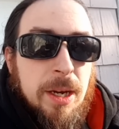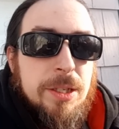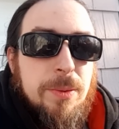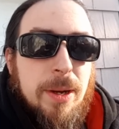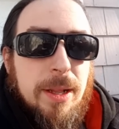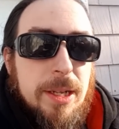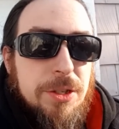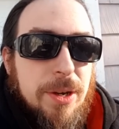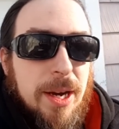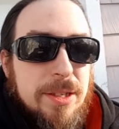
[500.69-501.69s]
just wanted to let you
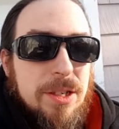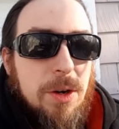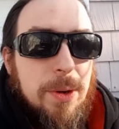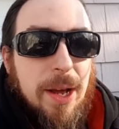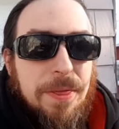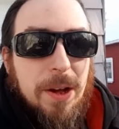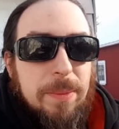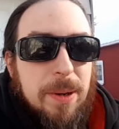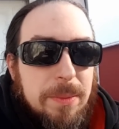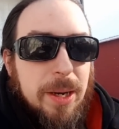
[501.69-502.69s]
guys know what I thought
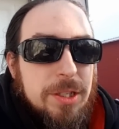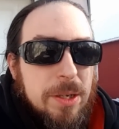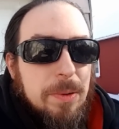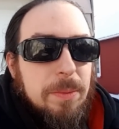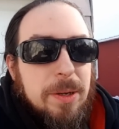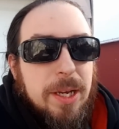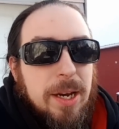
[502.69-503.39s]
about my Jeep Liberty.